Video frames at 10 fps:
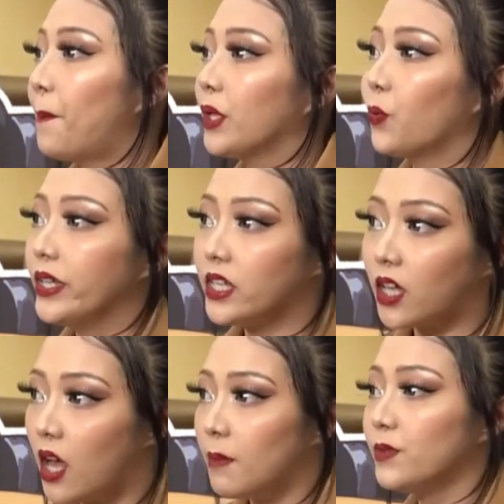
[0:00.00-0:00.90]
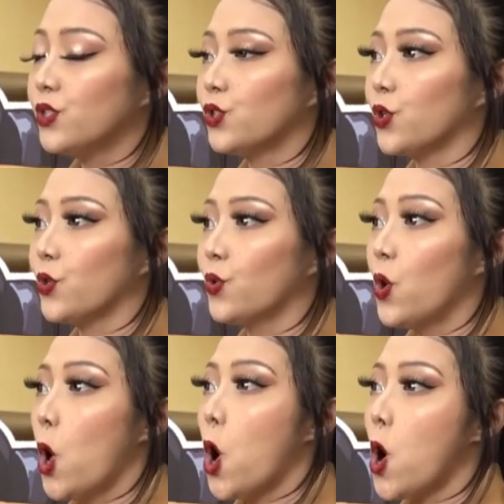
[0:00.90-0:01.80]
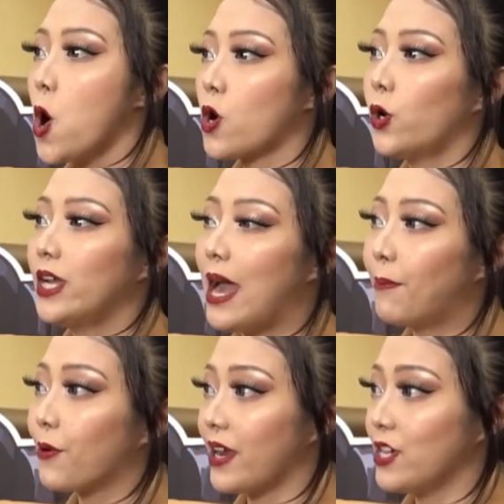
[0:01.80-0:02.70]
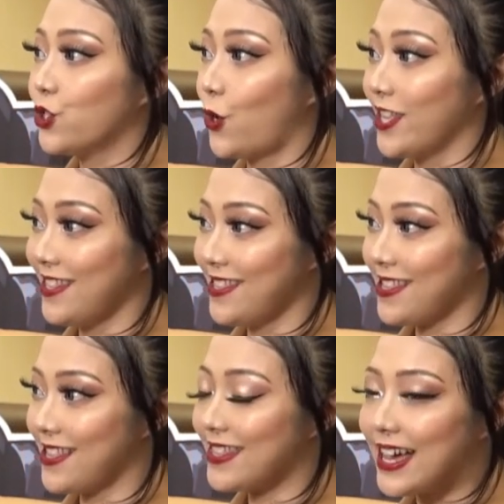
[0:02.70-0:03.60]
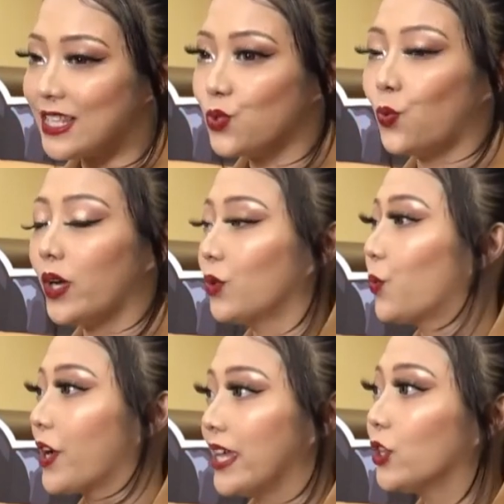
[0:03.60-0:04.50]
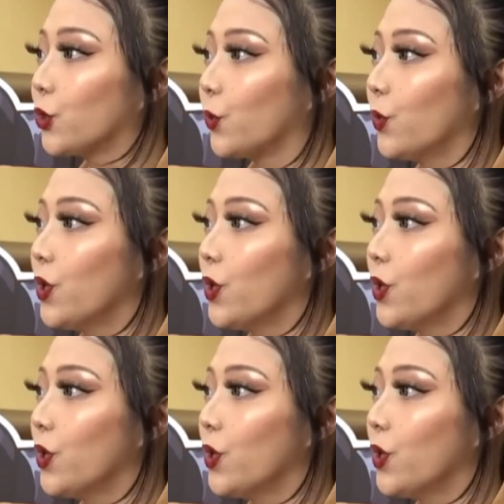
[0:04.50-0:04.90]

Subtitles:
But when it comes to collaboration, that's what we're into.